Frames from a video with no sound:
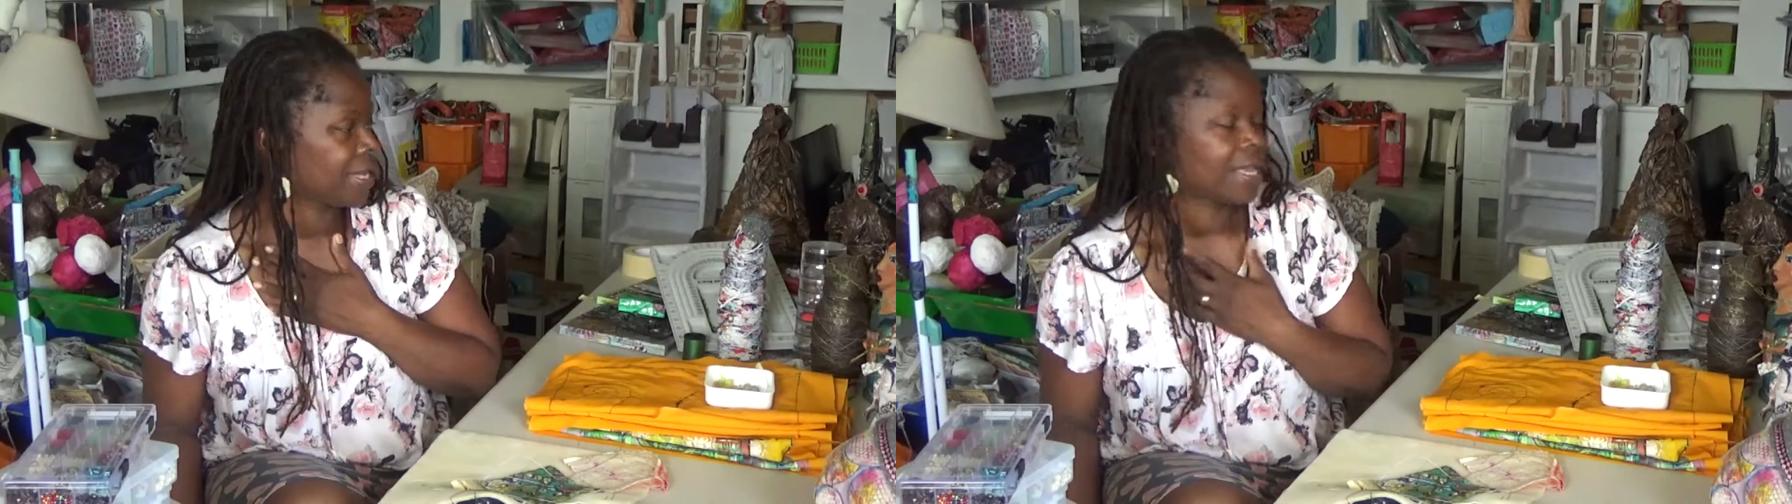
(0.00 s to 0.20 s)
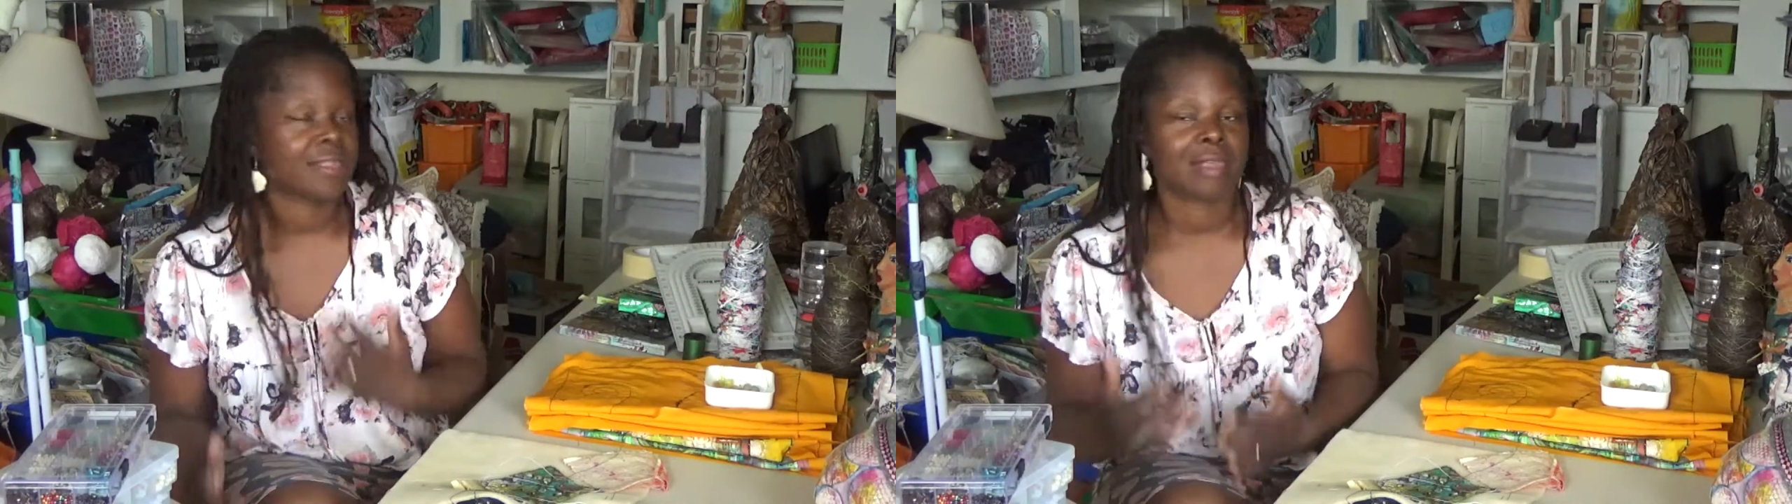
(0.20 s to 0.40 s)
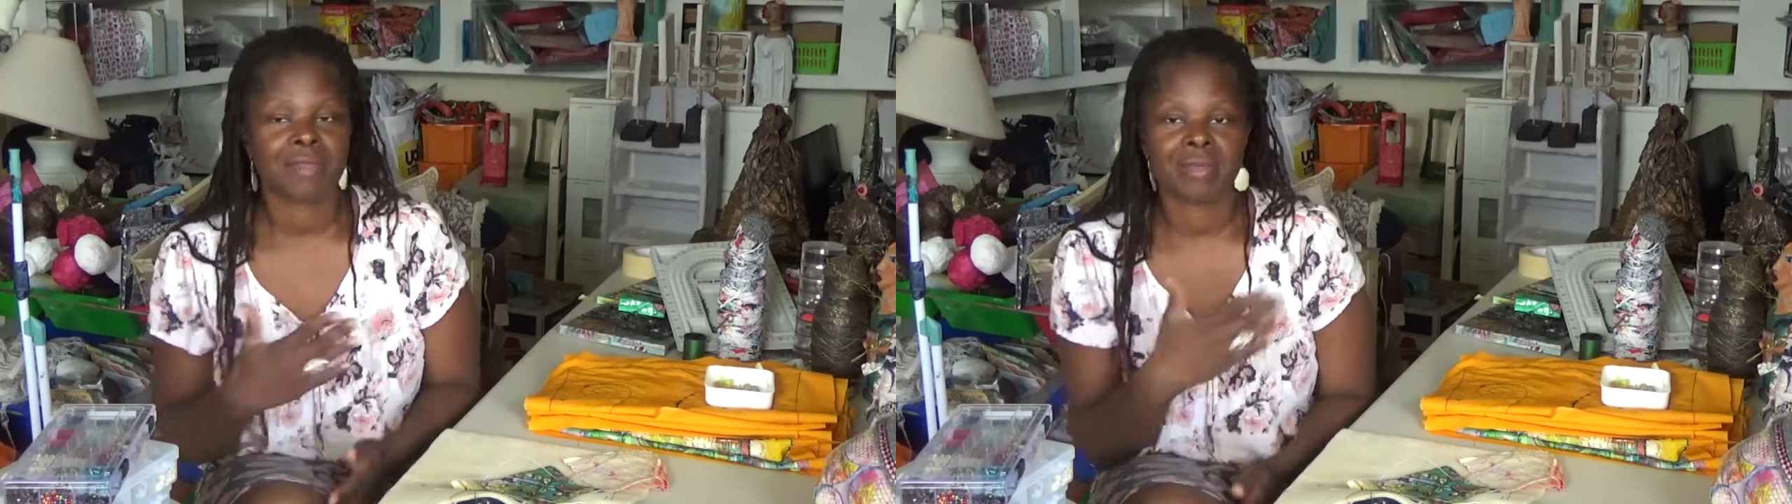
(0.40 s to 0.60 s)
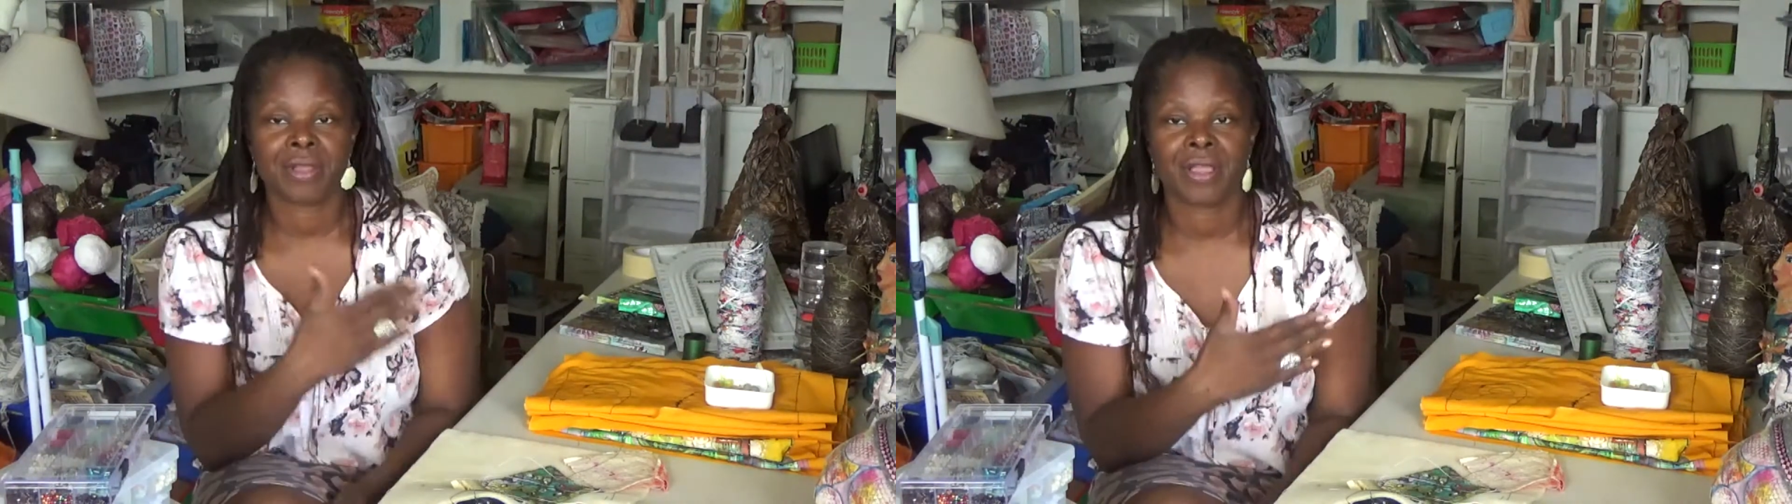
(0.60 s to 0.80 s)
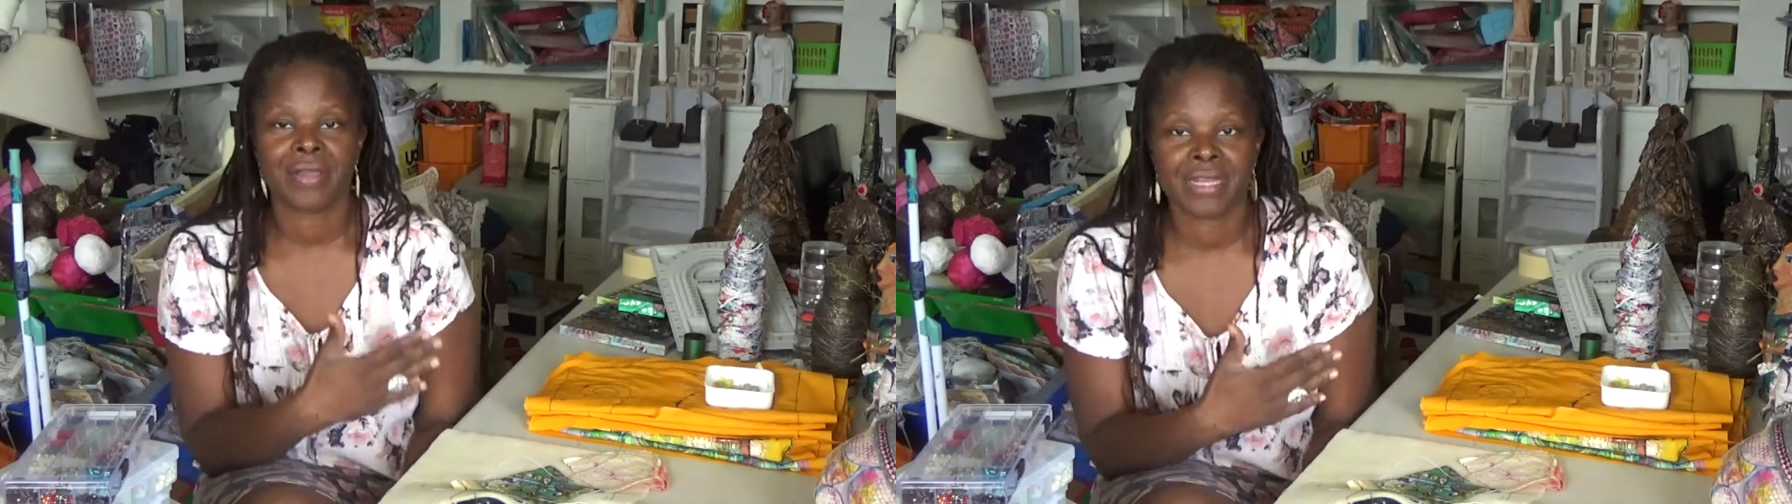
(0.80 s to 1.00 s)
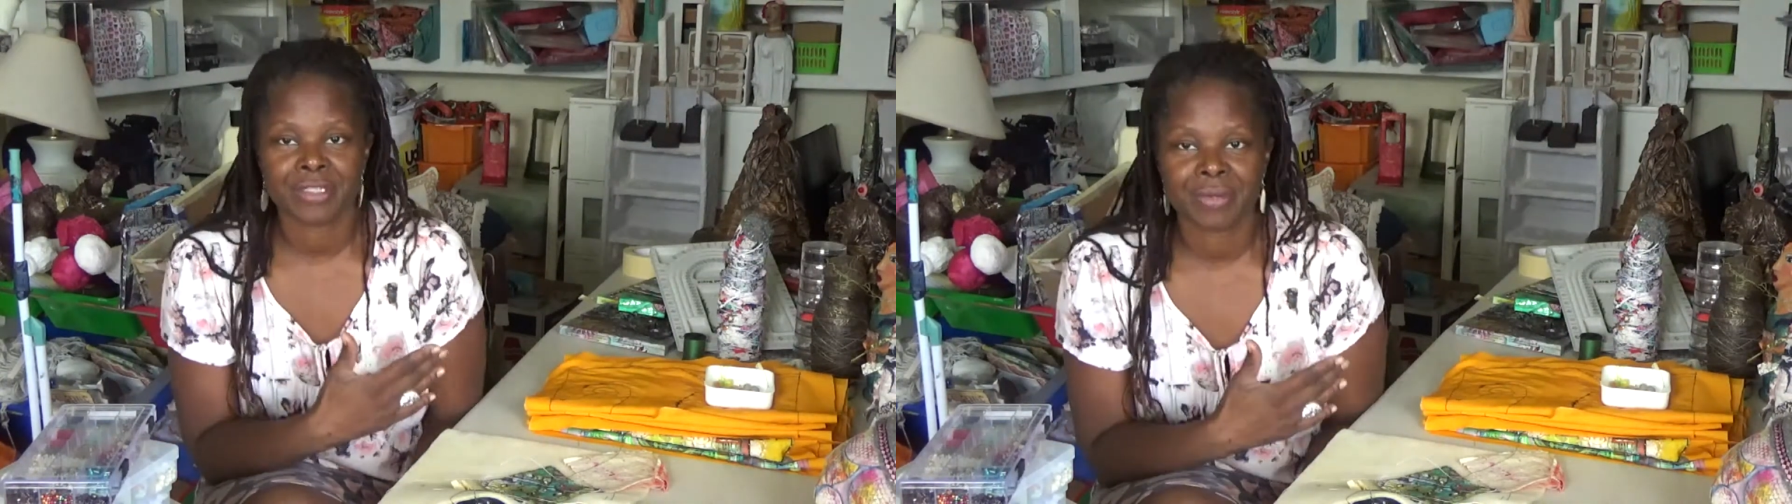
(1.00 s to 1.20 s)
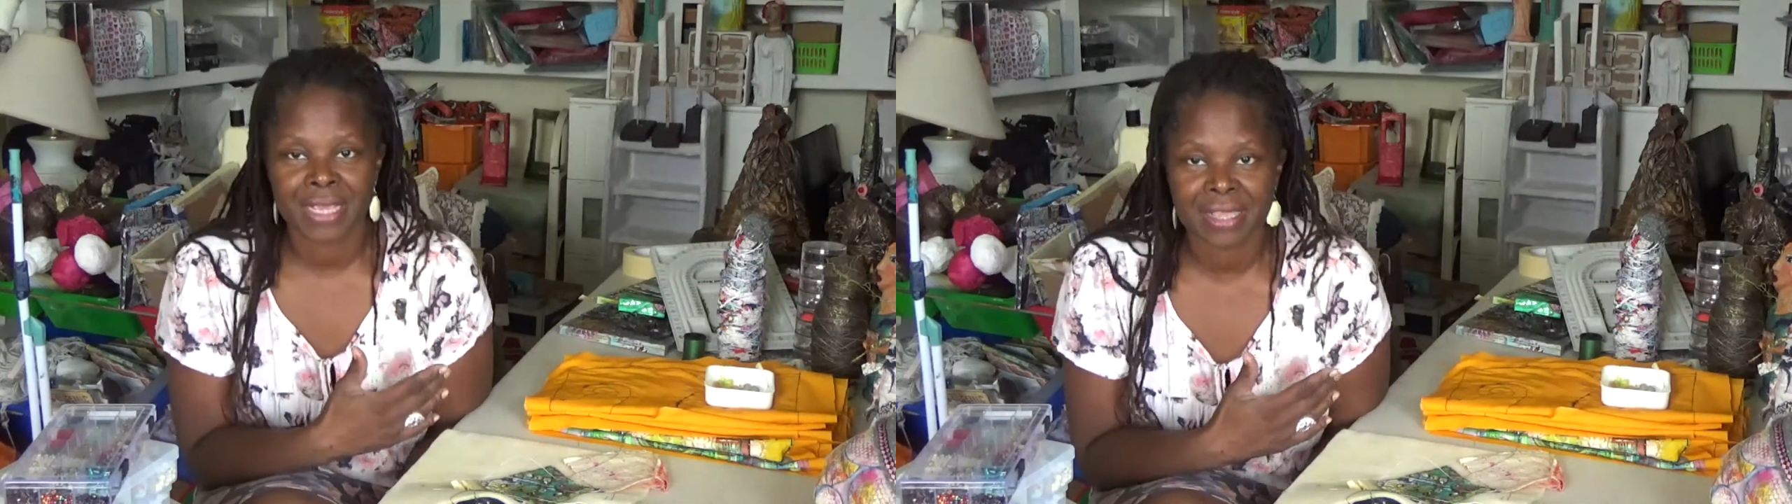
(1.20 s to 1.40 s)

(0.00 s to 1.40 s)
and some of them are going into an